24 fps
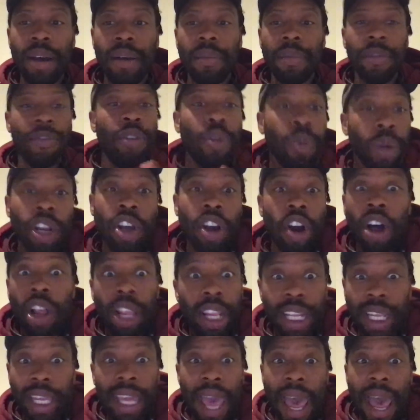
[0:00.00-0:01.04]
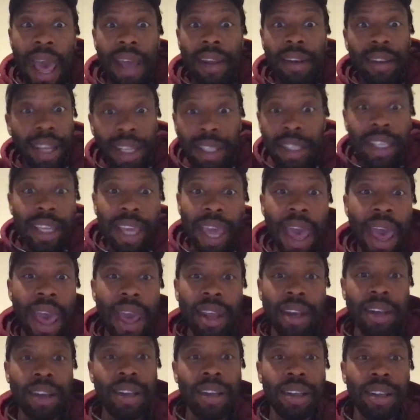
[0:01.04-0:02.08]
If you want to call it a cat, it's a cat.
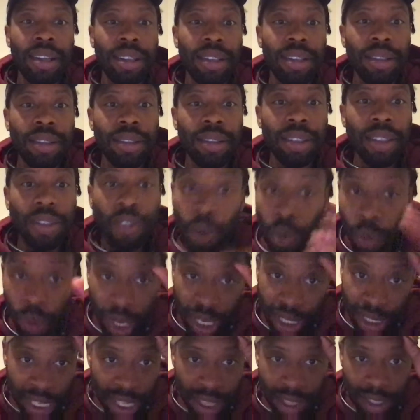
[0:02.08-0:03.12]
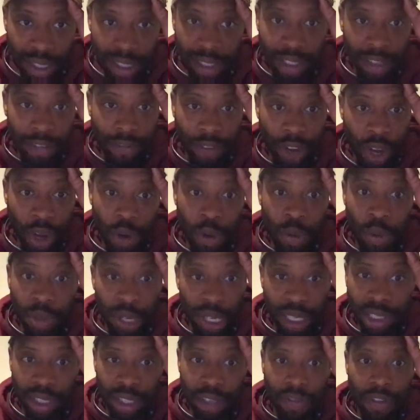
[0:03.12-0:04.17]
If you want to say this is a phone,
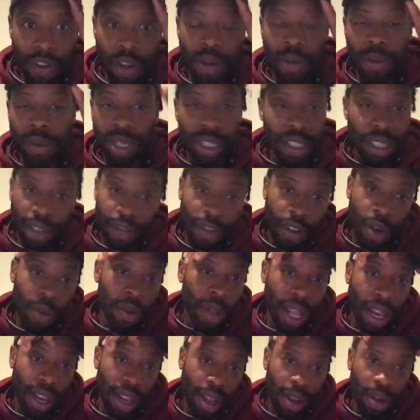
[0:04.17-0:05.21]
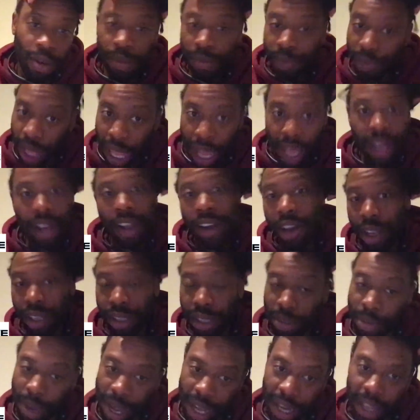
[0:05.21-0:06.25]
this is a phone. This is a phone. Hello, I got to call
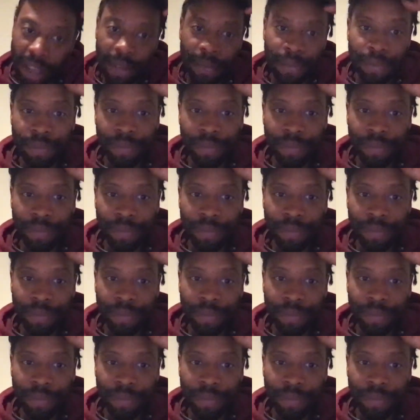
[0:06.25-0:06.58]
somebody.